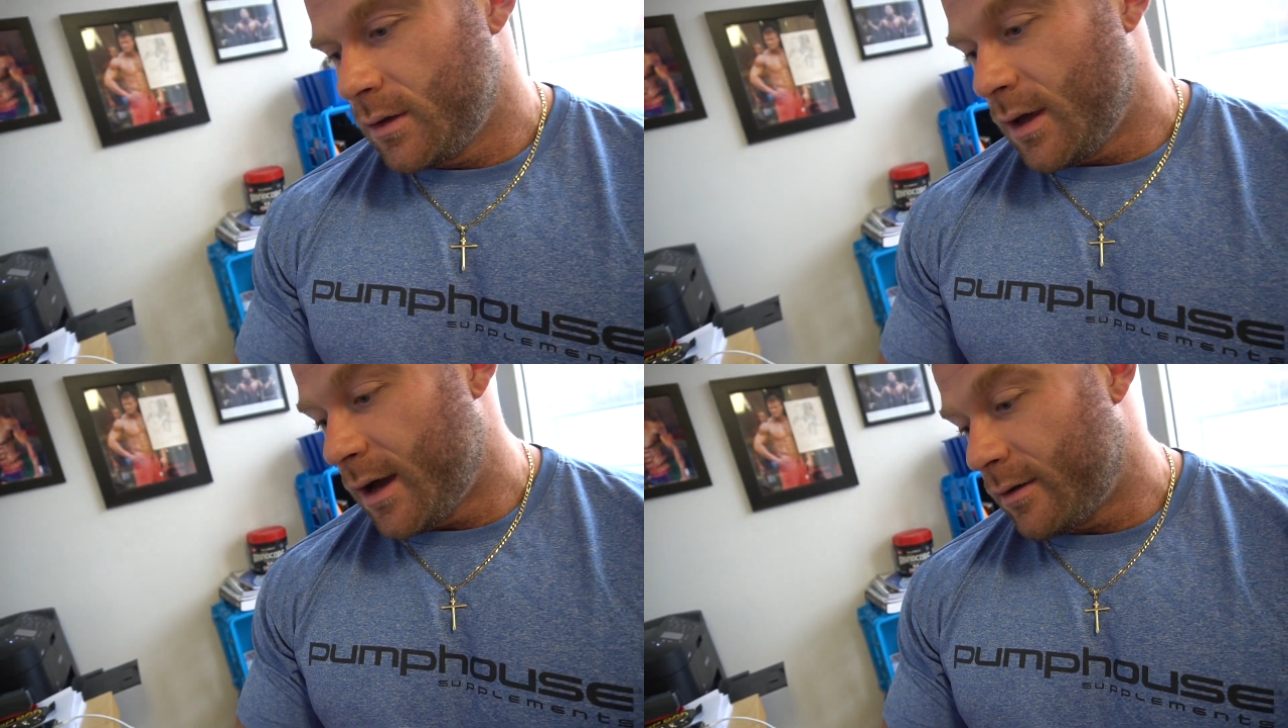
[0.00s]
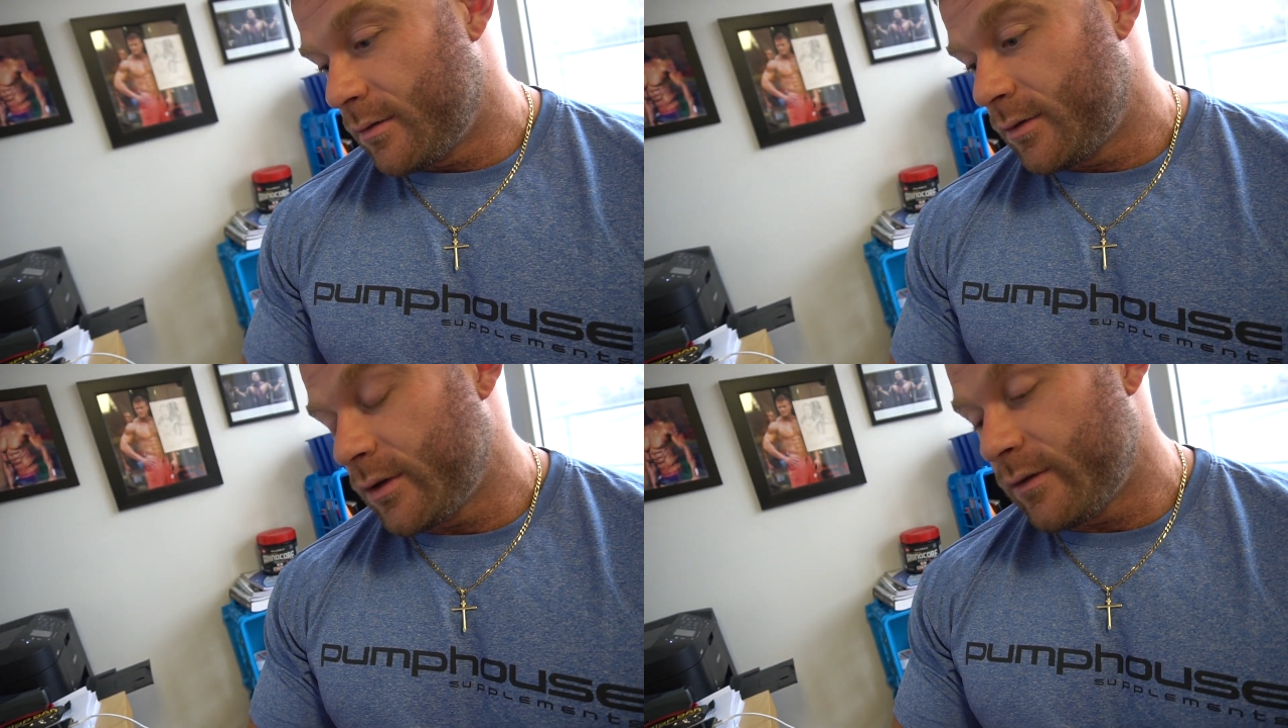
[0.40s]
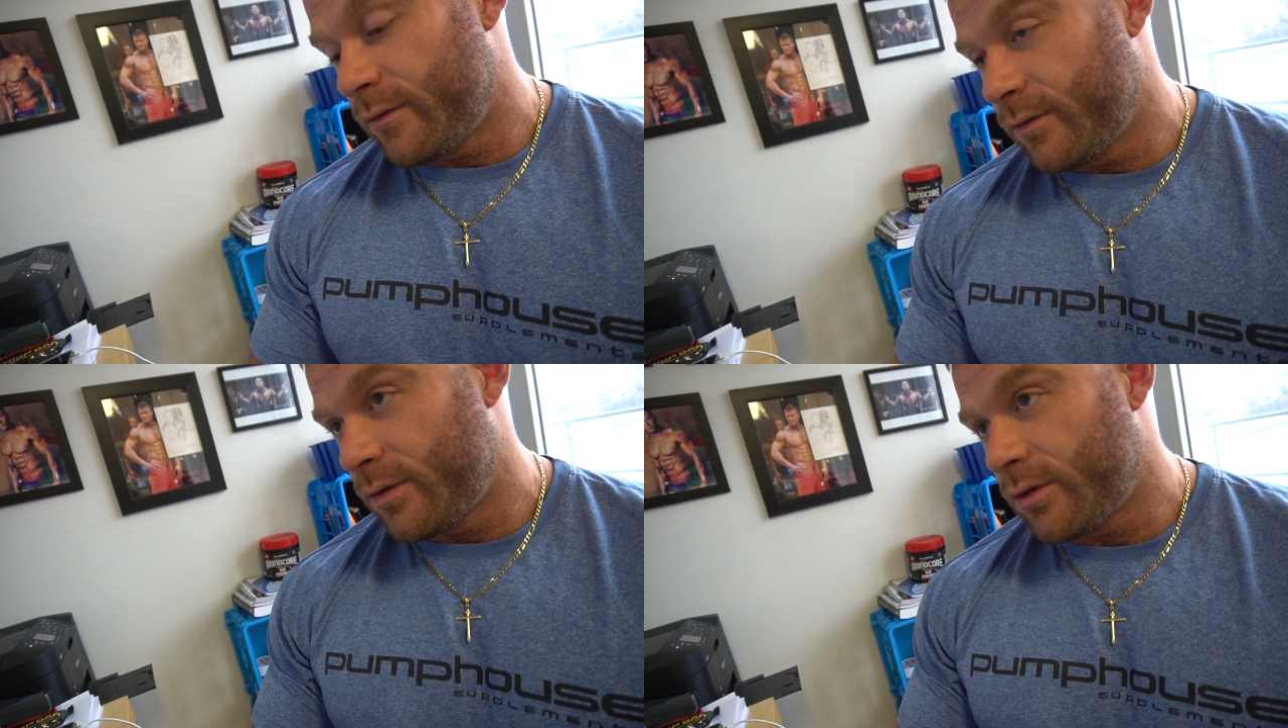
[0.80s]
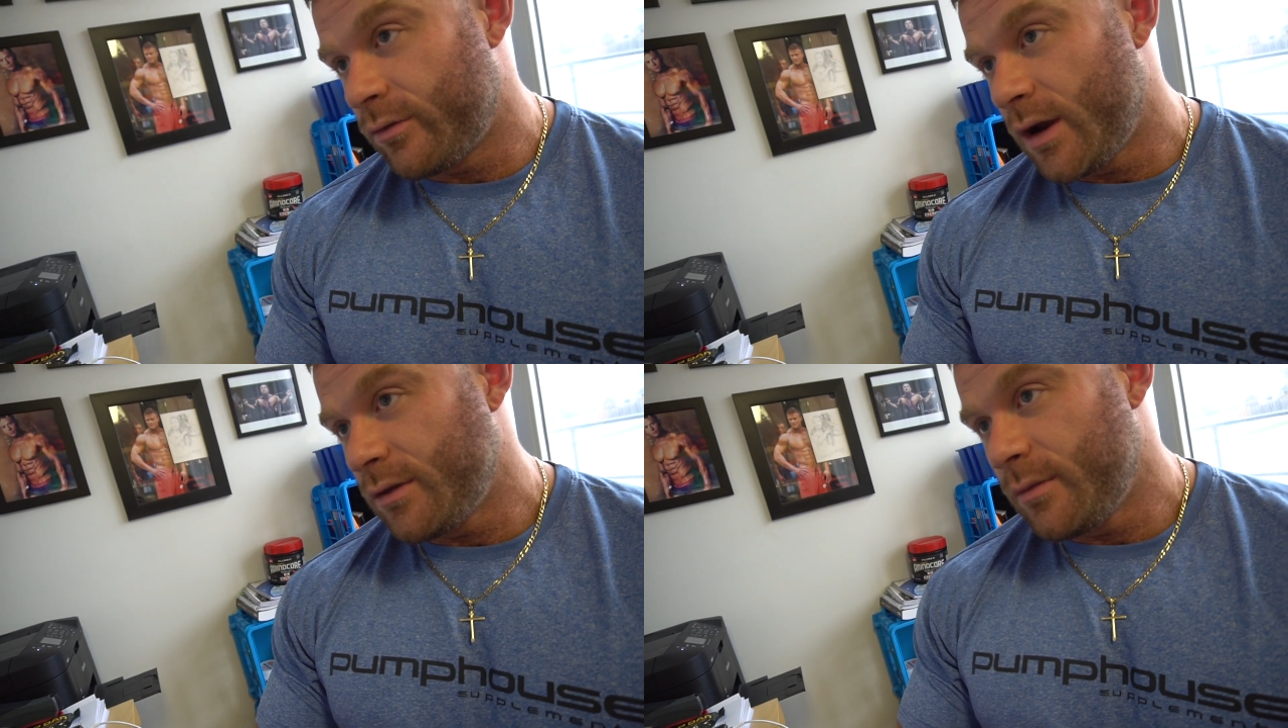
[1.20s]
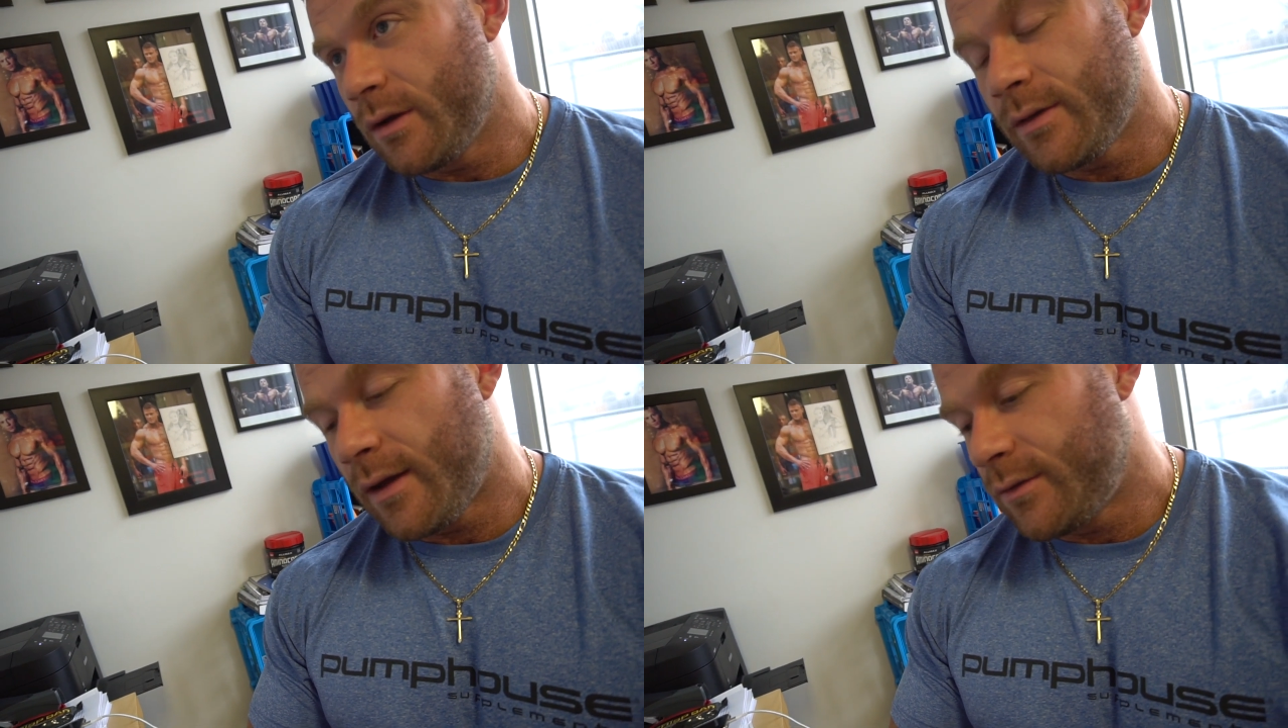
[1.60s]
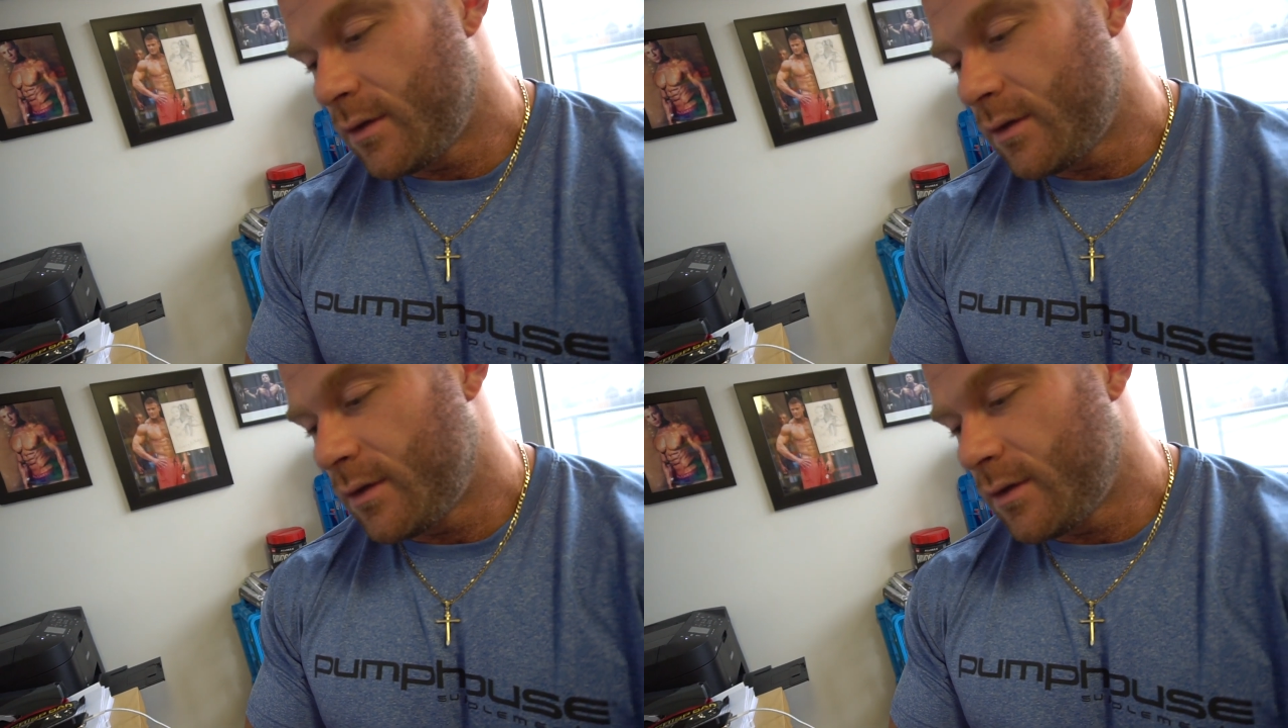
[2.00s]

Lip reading: yeah, still have 3 other meals after